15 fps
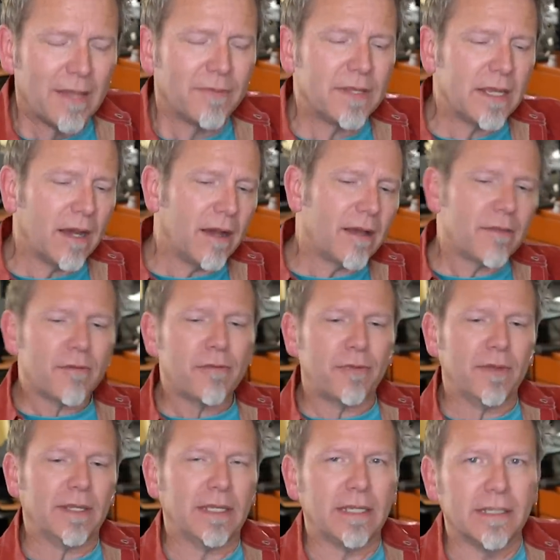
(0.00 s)
The other
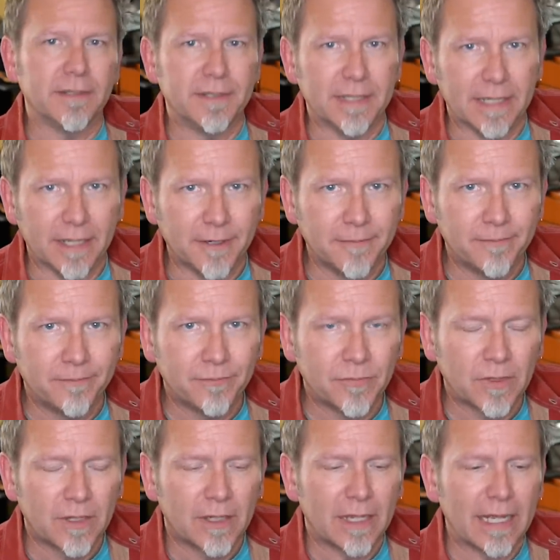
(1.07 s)
thing he did,
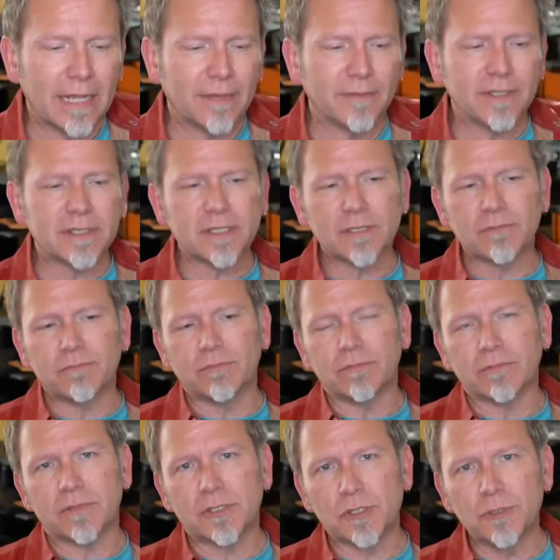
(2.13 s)
and this is
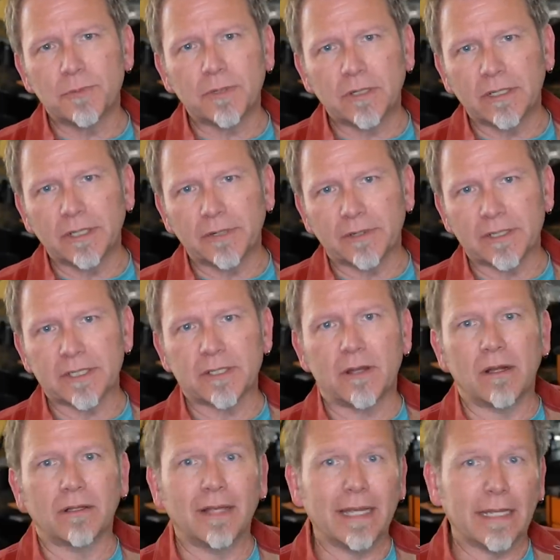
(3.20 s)
super clear in a
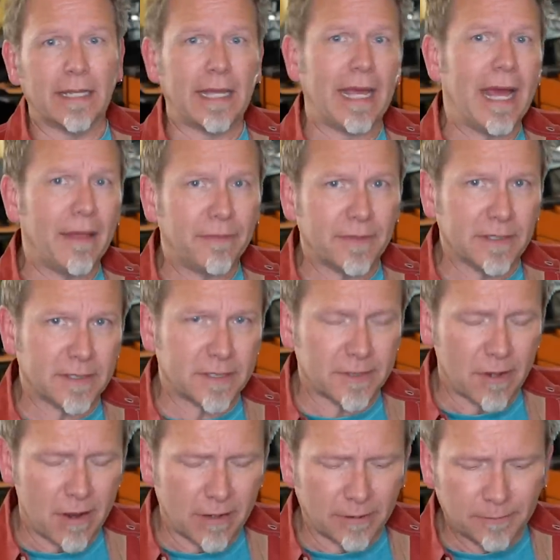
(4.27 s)
song like Kathy's
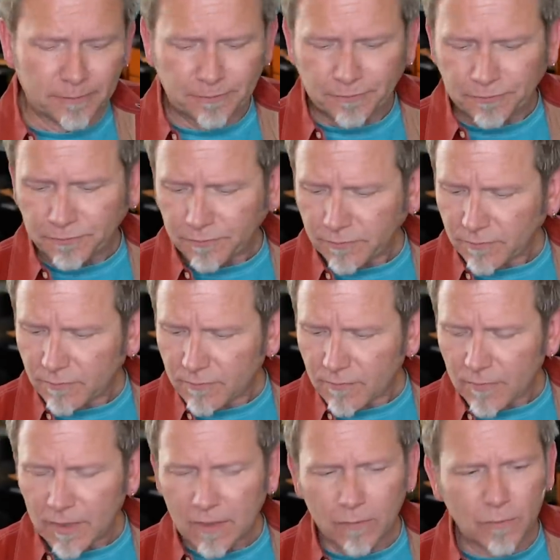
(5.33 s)
Song,
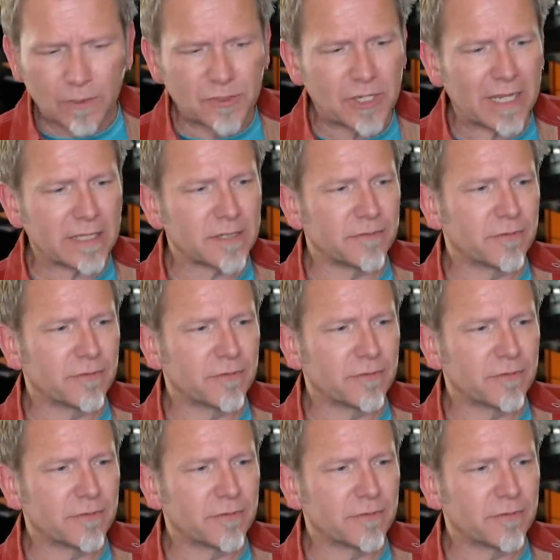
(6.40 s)
which has a